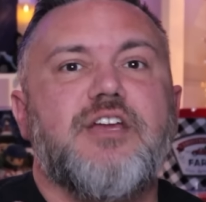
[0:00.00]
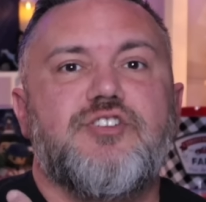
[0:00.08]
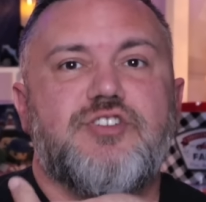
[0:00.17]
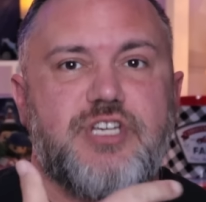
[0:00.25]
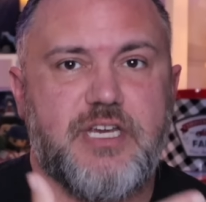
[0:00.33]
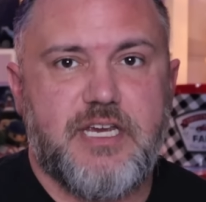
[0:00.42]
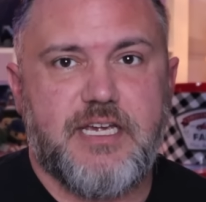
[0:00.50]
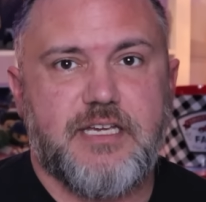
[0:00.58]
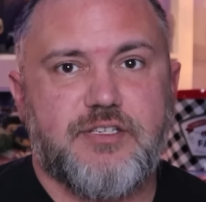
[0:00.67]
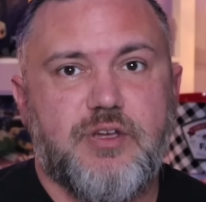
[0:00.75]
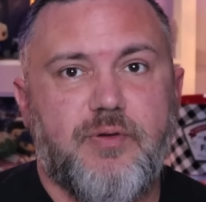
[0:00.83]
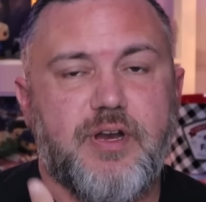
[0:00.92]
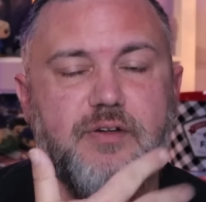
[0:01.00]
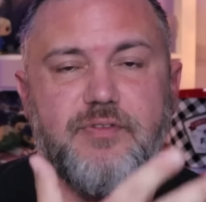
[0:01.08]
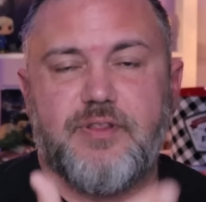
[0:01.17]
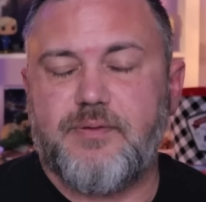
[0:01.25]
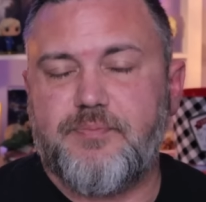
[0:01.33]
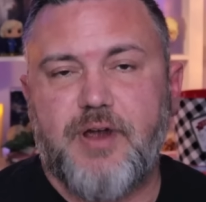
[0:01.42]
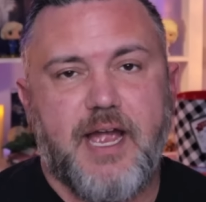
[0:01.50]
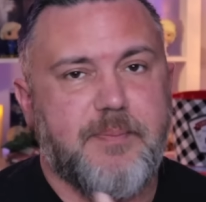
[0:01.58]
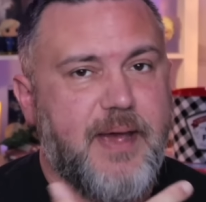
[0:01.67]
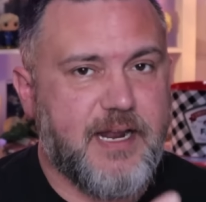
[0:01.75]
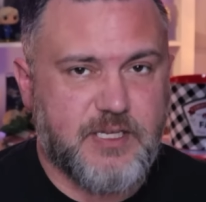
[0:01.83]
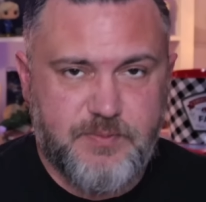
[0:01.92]
She is going over the
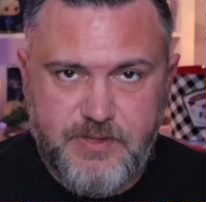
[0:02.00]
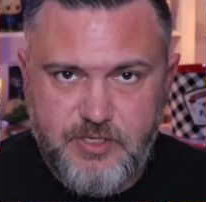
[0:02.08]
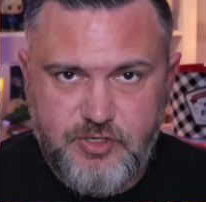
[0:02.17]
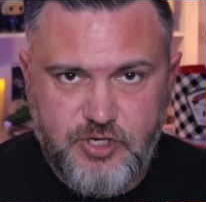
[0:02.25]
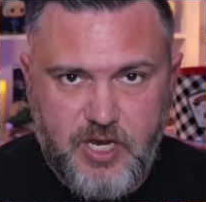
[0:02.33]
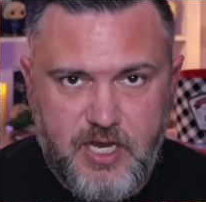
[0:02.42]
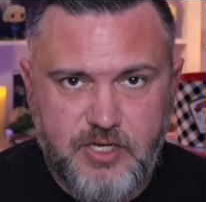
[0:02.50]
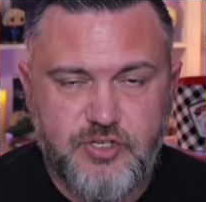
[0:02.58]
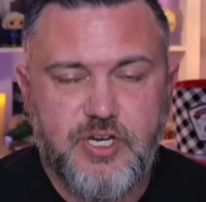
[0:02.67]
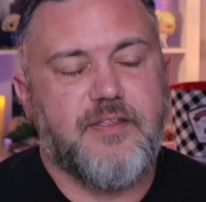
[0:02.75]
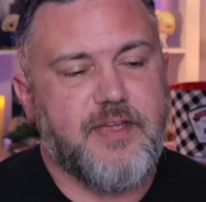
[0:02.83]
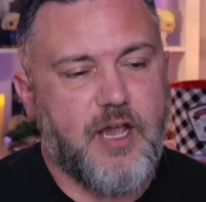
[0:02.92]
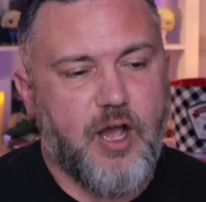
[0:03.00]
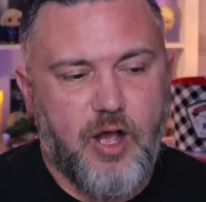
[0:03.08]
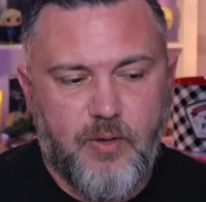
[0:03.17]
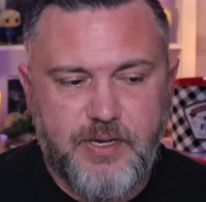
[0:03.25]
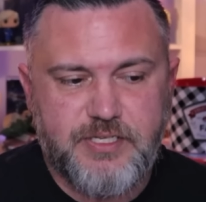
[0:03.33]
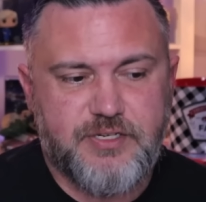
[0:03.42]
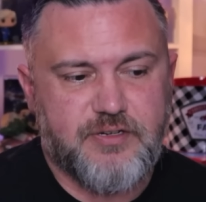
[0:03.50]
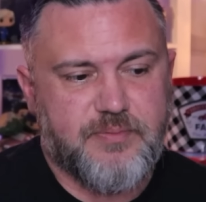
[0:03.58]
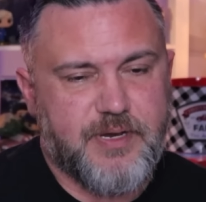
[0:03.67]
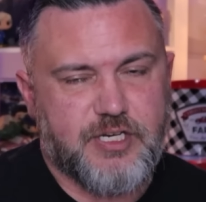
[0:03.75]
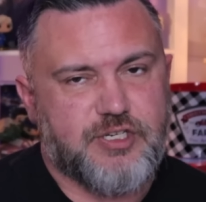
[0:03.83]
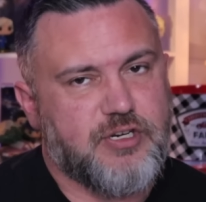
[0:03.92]
pragmatics with the judge that they always do to
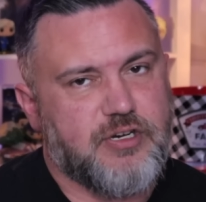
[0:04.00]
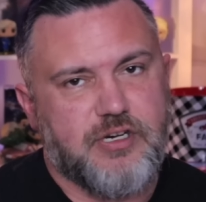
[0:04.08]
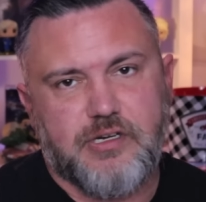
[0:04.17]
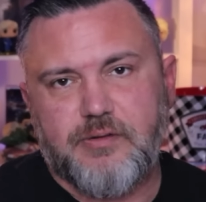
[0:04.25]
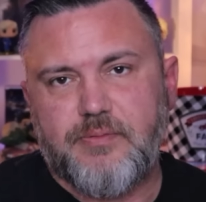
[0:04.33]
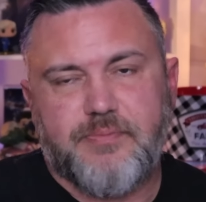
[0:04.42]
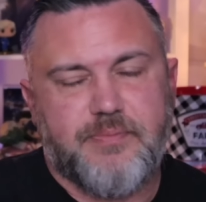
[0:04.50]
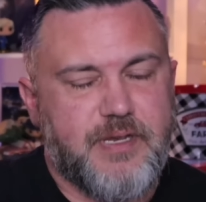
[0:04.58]
make sure,